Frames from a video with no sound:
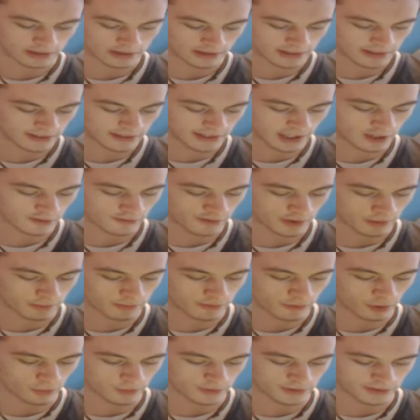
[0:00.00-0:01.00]
Let's get out of here
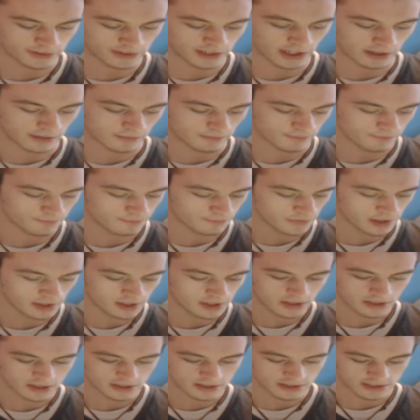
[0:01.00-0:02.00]
before we're seen.
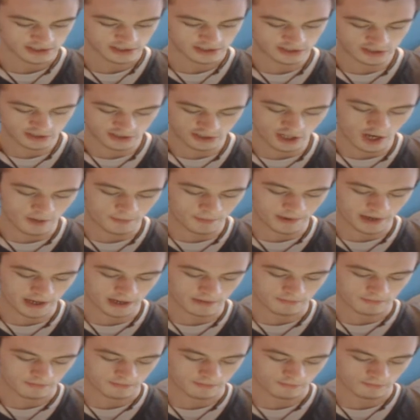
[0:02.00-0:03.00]
Stop
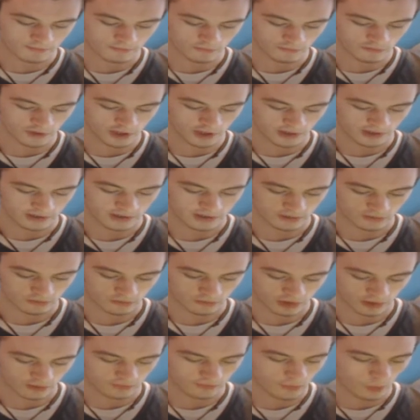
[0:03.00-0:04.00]
him! Rick,
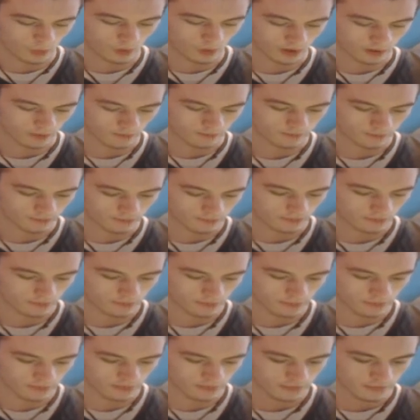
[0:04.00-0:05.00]
Rick 4.
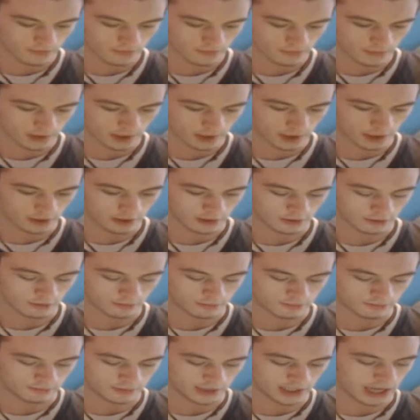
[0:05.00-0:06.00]

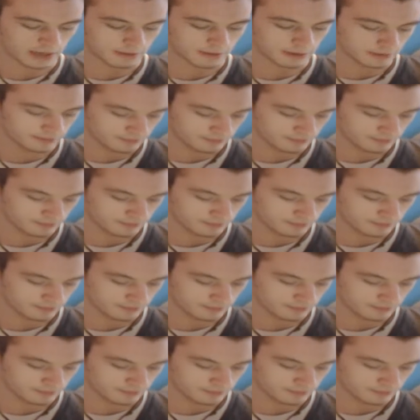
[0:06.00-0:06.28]
Oh, damn it.